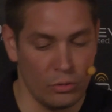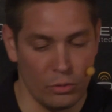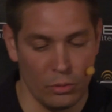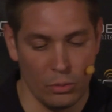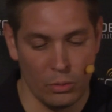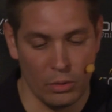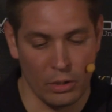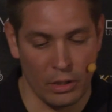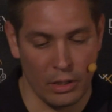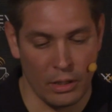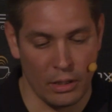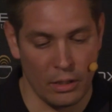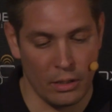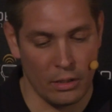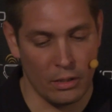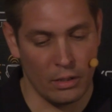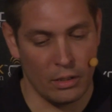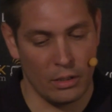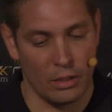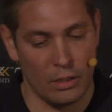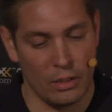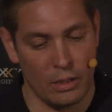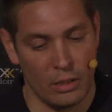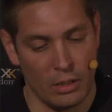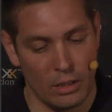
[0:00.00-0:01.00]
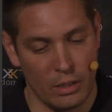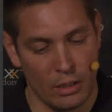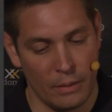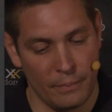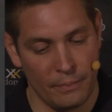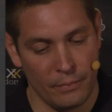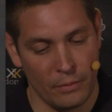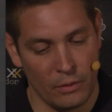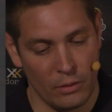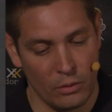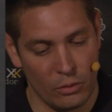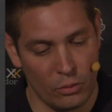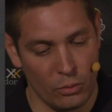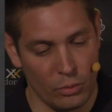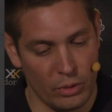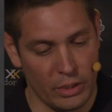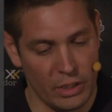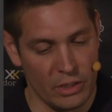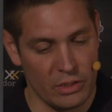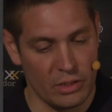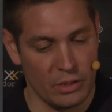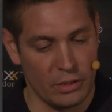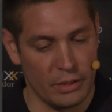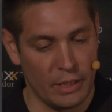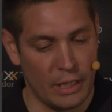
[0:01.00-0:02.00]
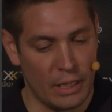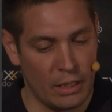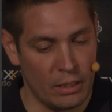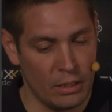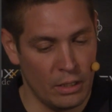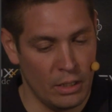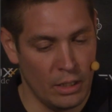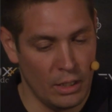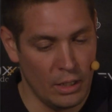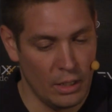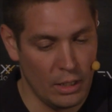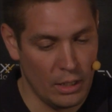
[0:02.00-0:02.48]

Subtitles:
two keys in there.